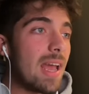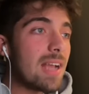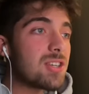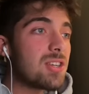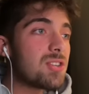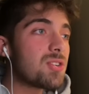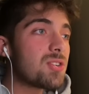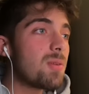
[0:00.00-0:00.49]

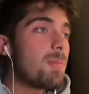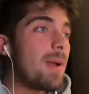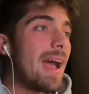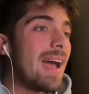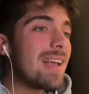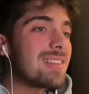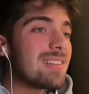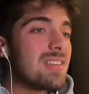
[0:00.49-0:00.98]
actually
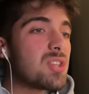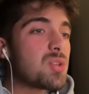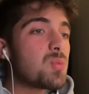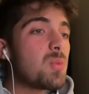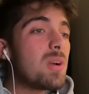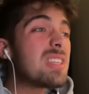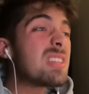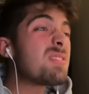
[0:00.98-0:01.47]
surpassed the
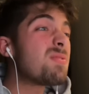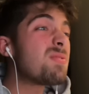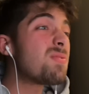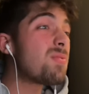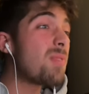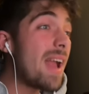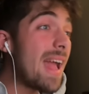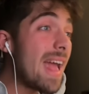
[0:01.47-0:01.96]
Swiss
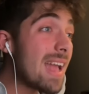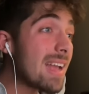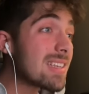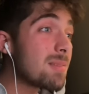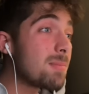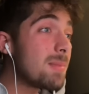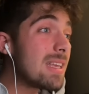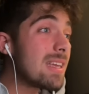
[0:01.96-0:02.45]
franc
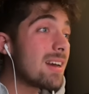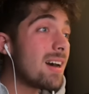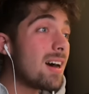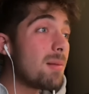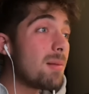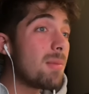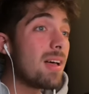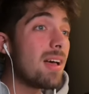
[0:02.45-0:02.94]
to
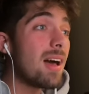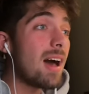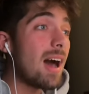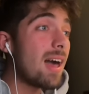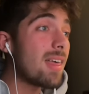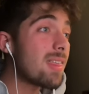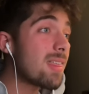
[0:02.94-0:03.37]
become, I